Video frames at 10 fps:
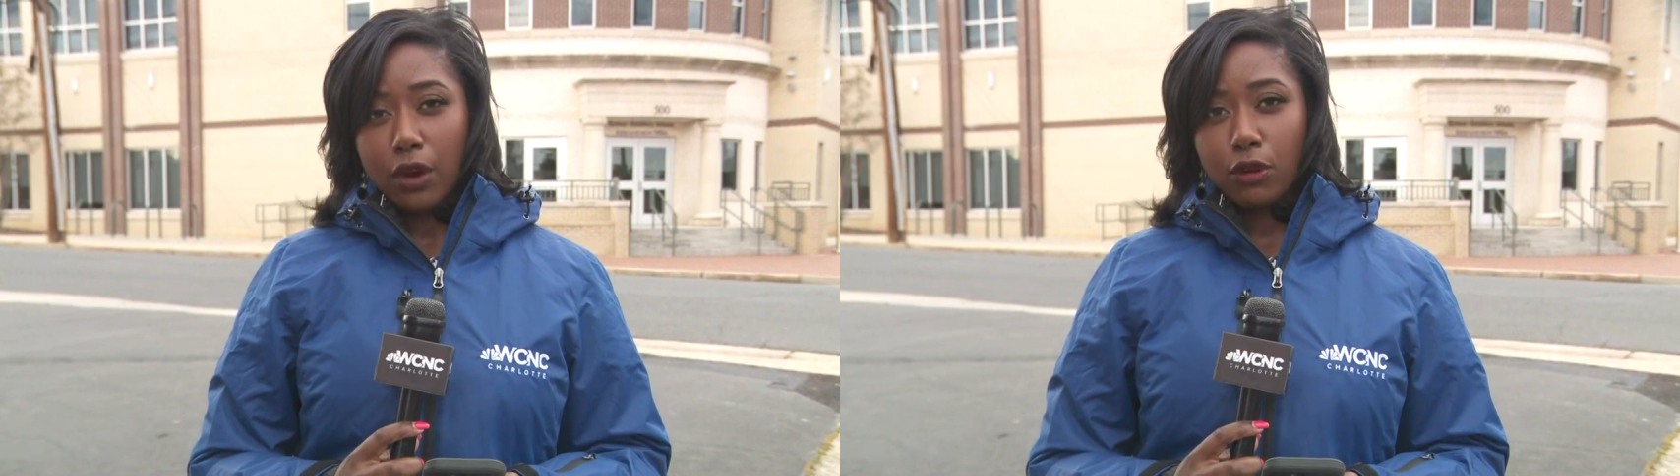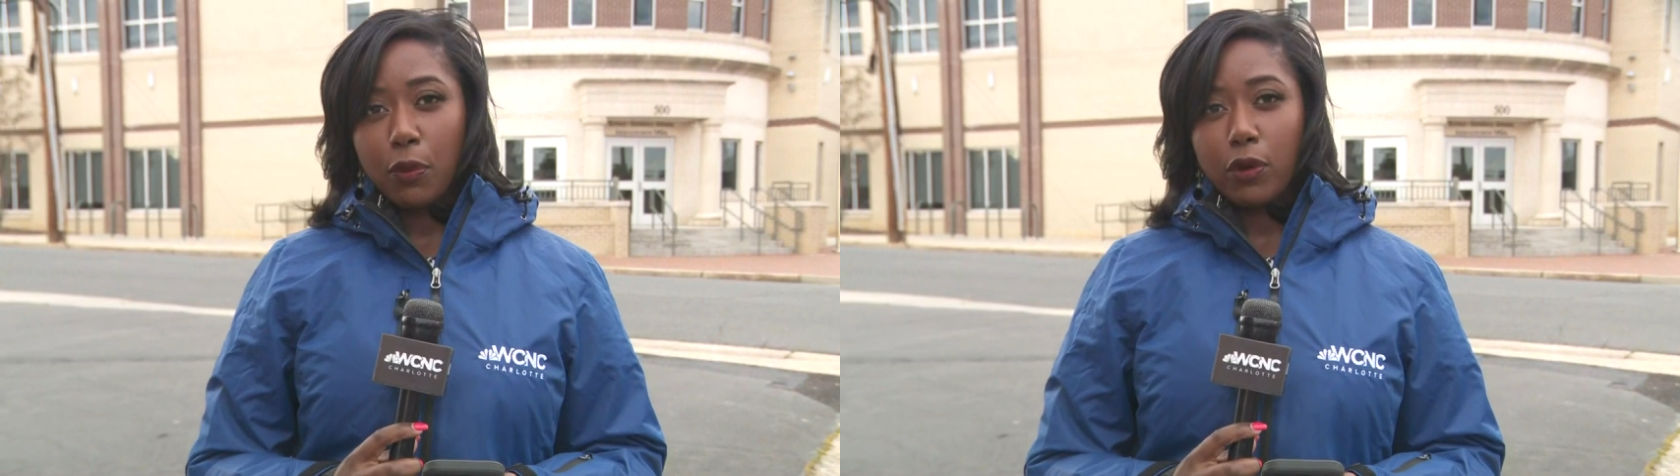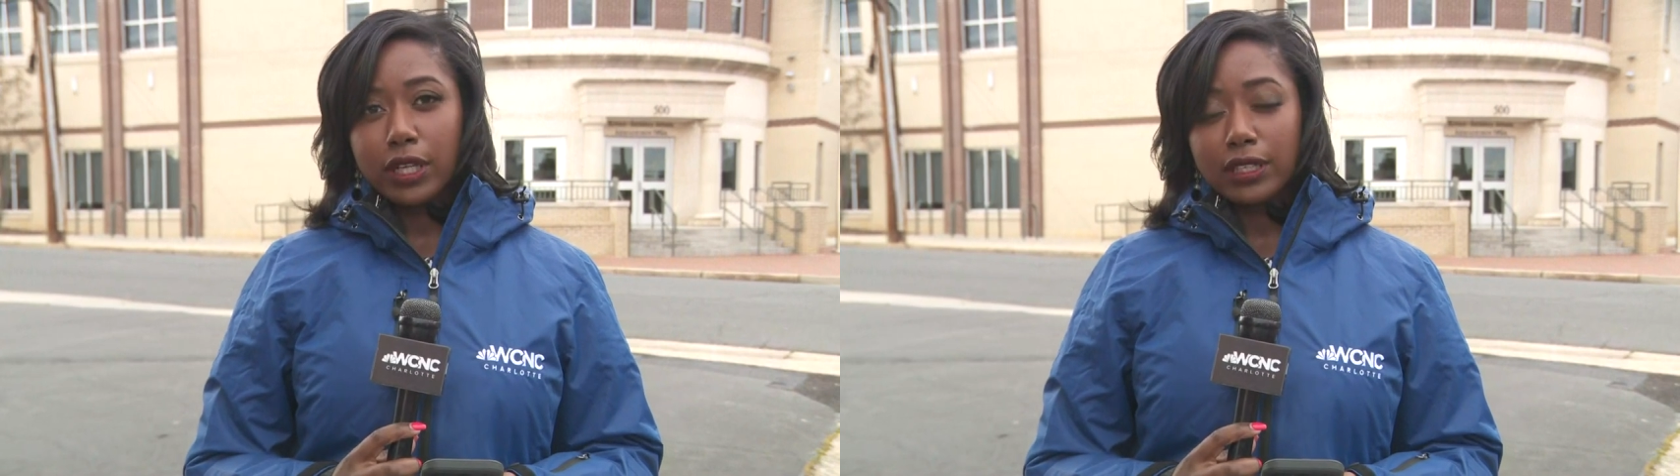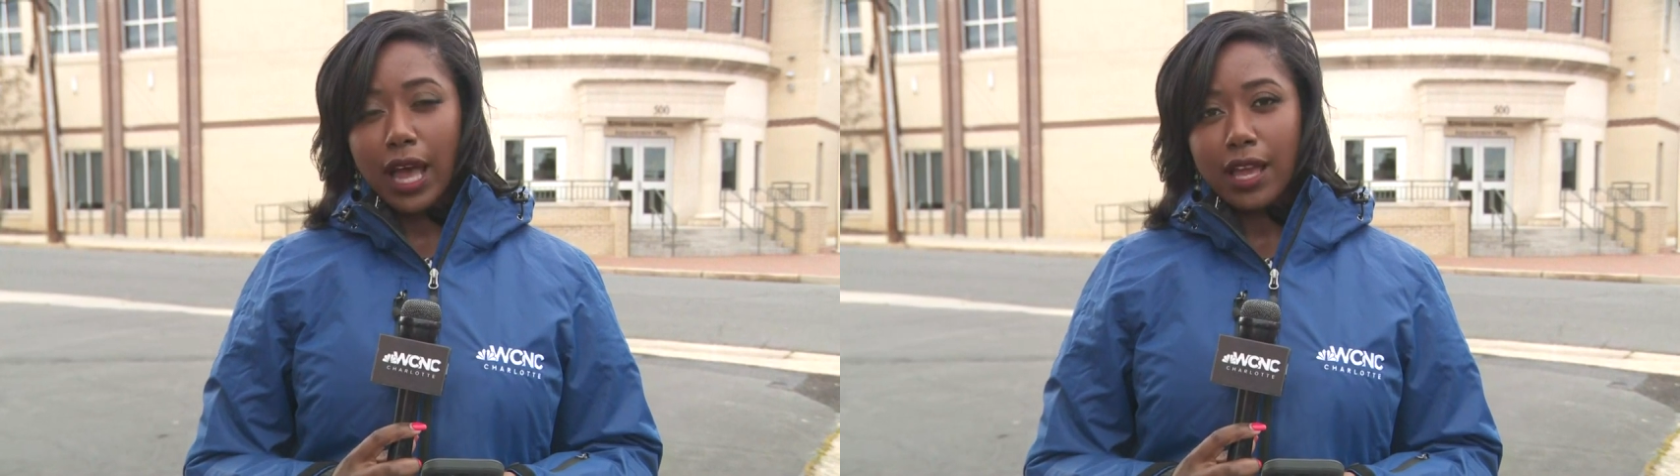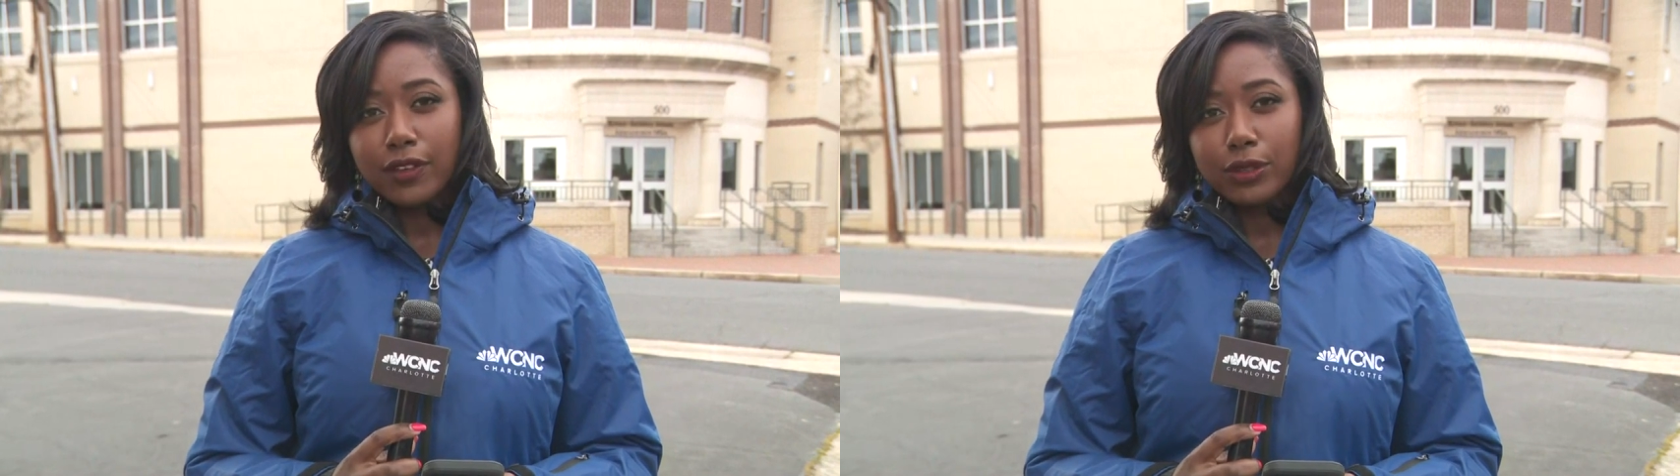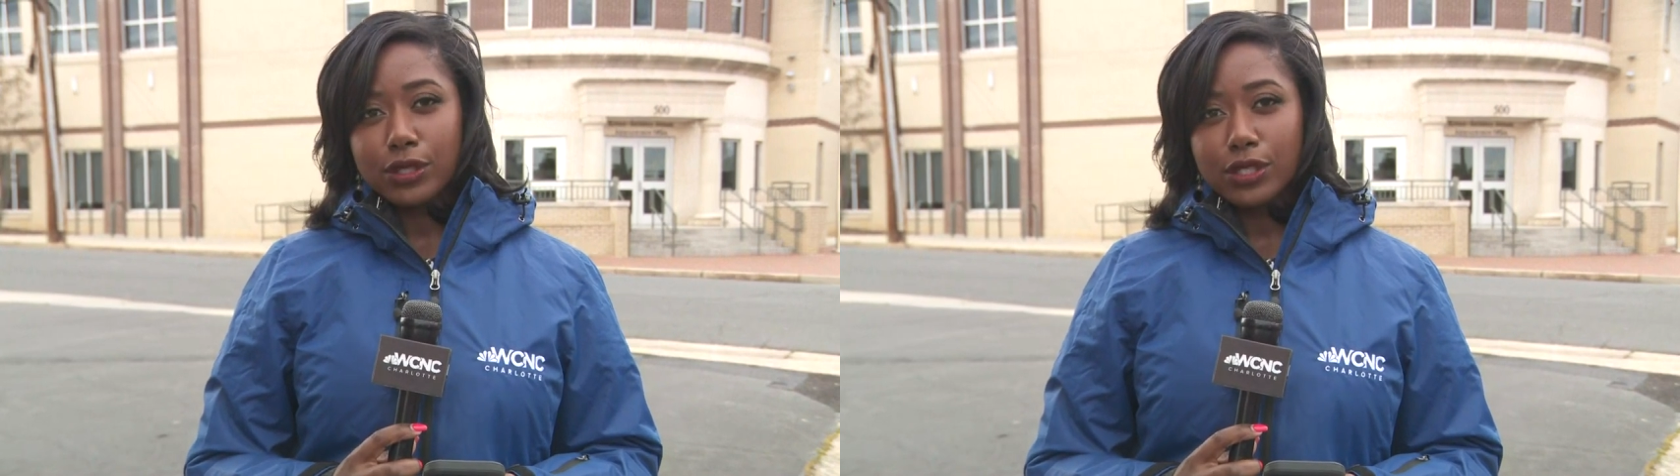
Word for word: Reporting live here in